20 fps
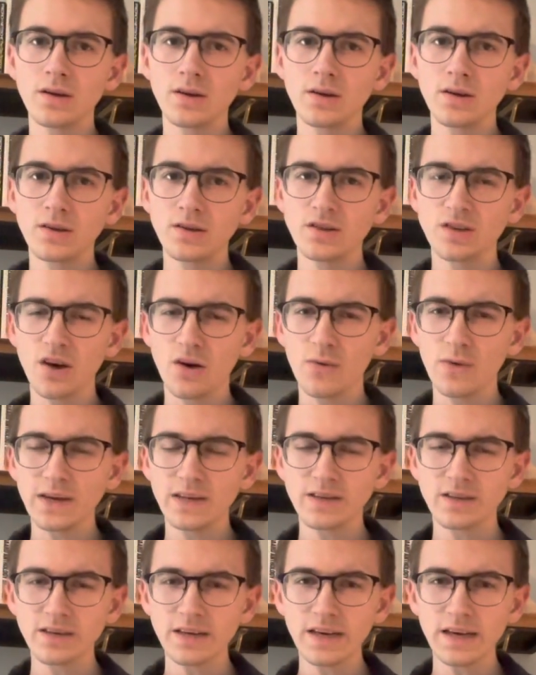So we
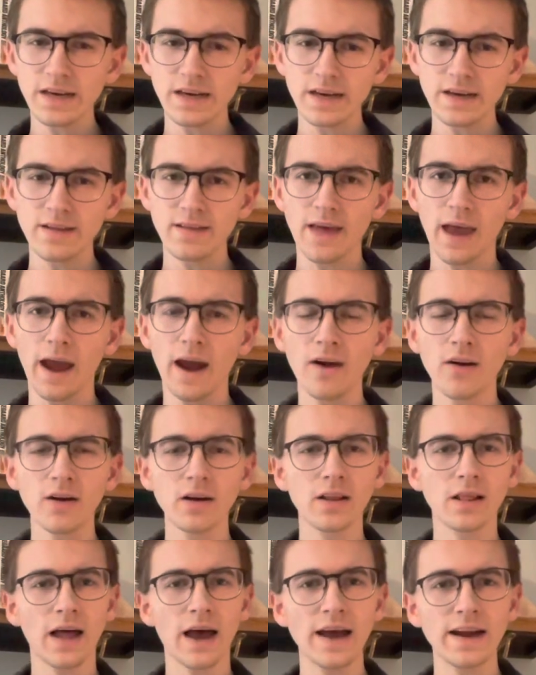see that
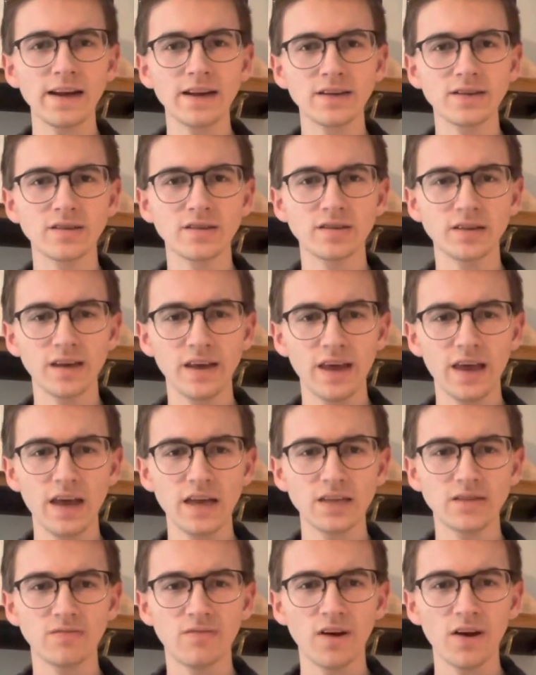Heraclitus
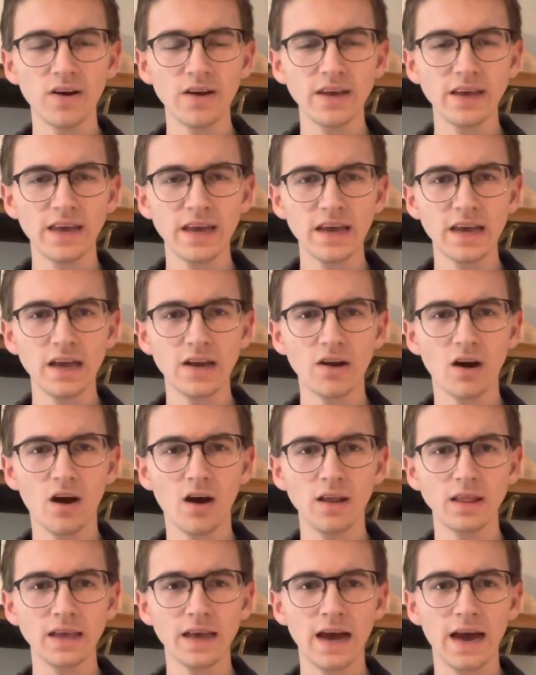is very keen
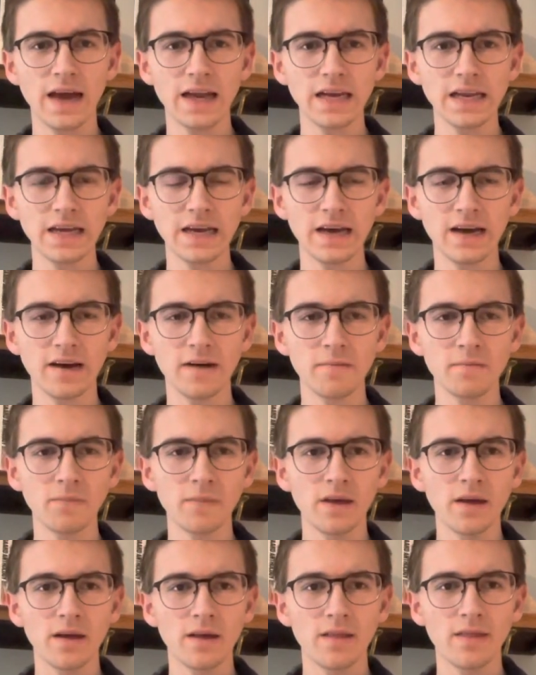on the idea
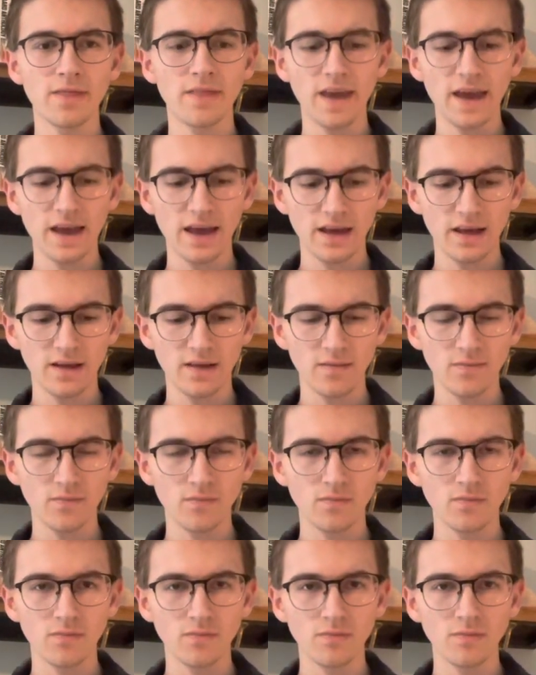that
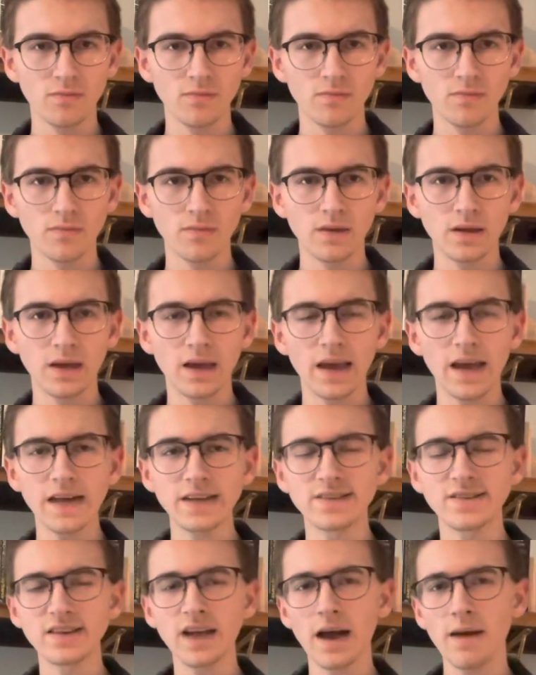
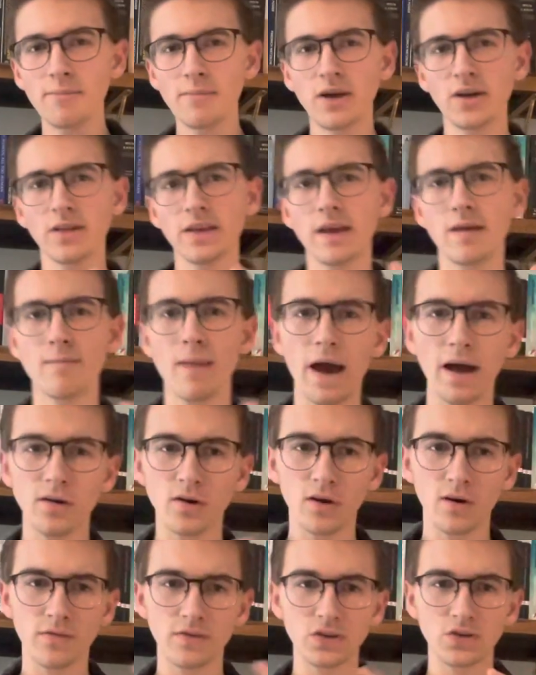it's not merely a matter
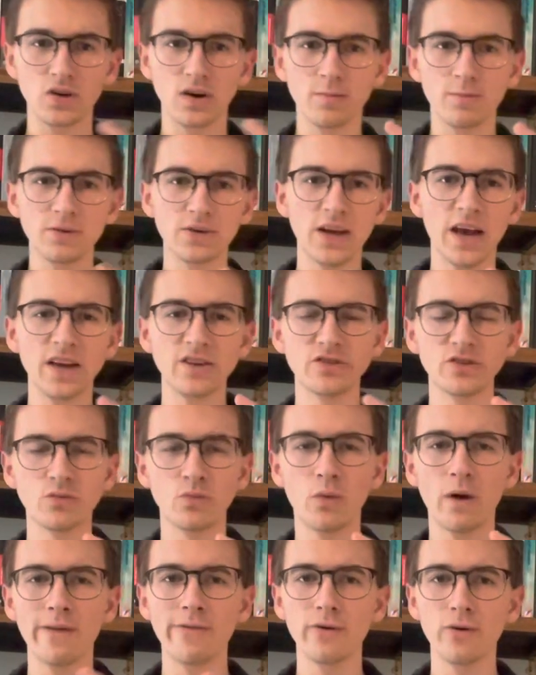of interpretation
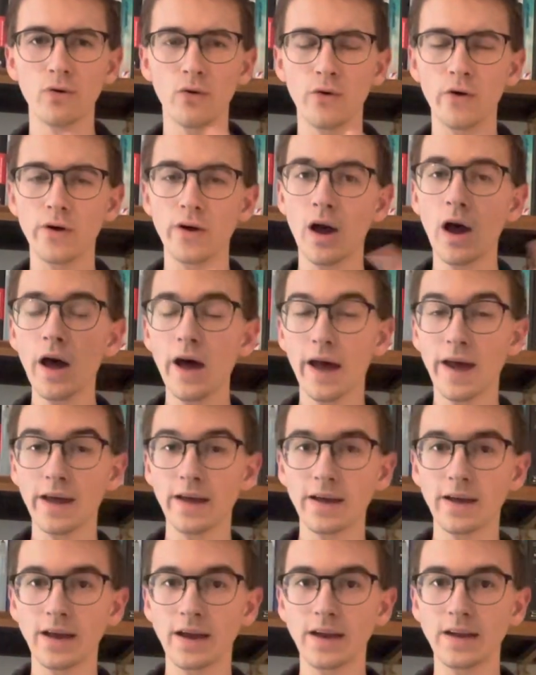whether or not
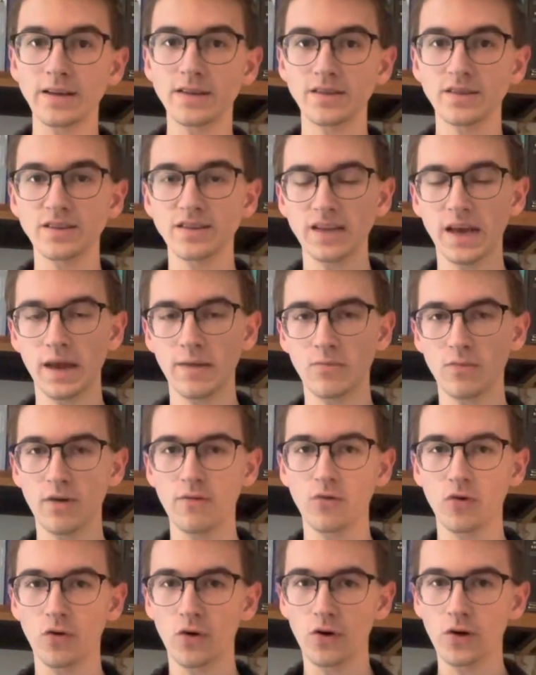it is the same
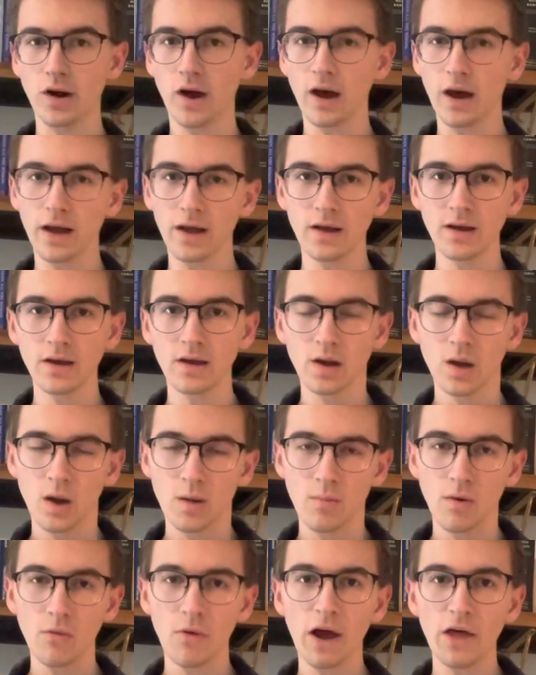river or not,
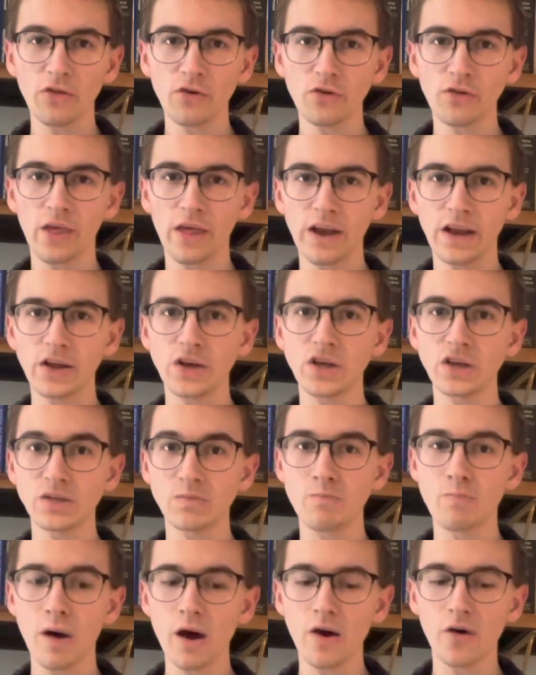but rather that it is
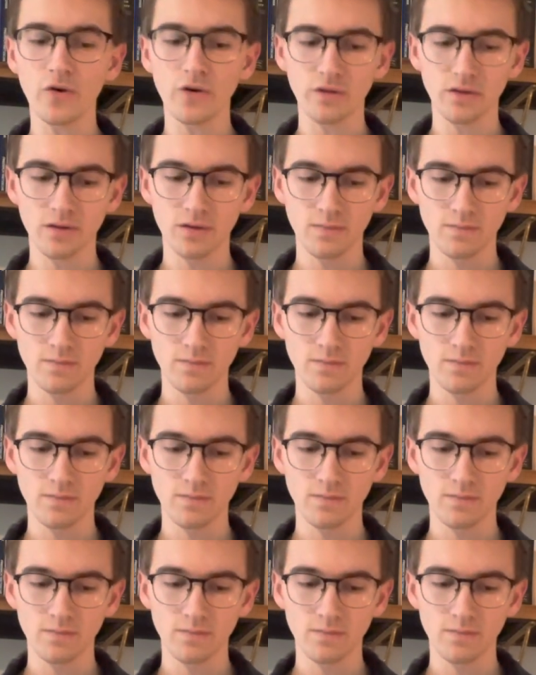both.